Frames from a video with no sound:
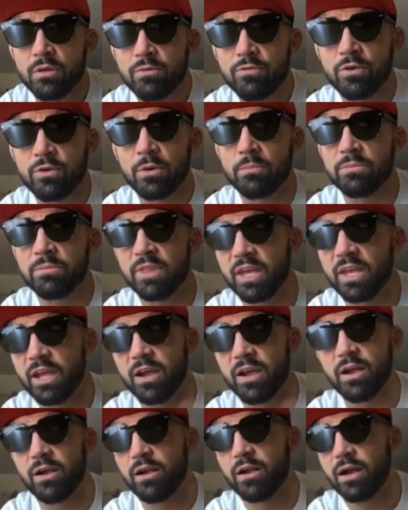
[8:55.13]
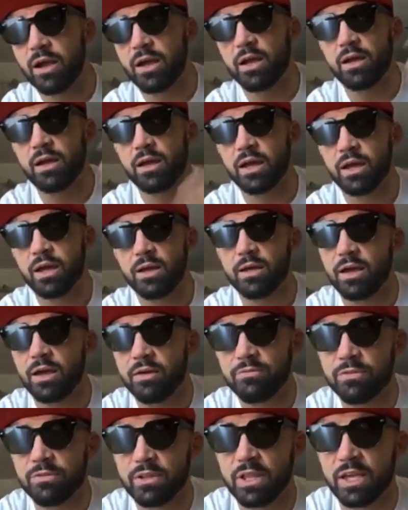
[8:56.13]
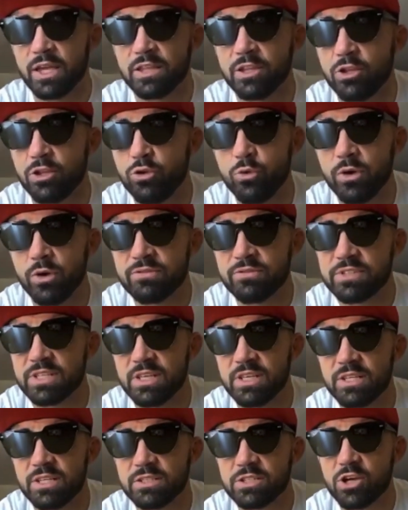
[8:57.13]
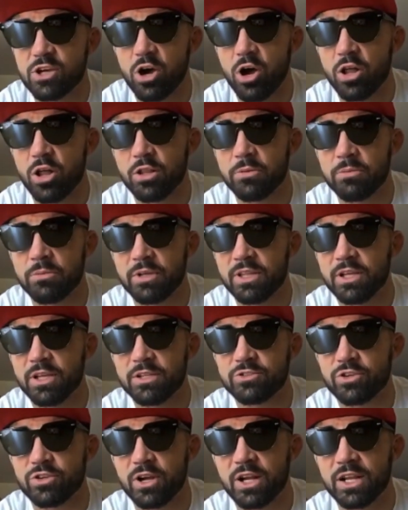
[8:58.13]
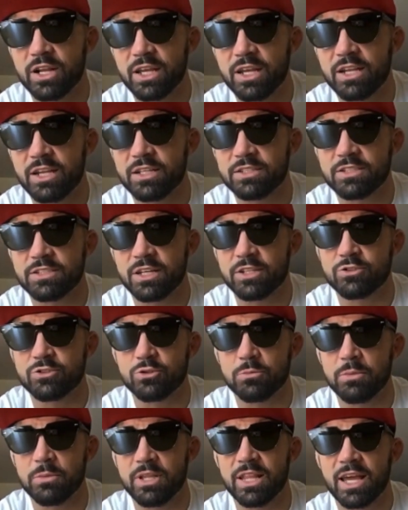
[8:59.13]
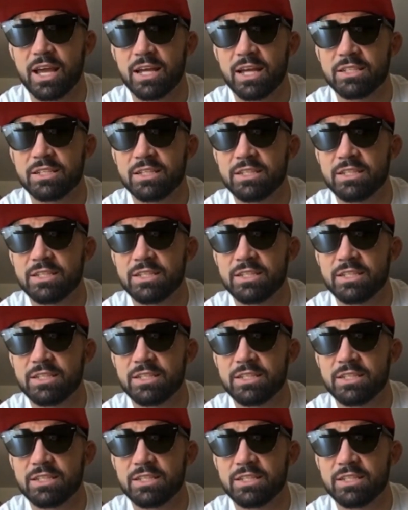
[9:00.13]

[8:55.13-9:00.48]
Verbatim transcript: from there. I feel like the UFC is calling me. They're trying to get in touch with me, like I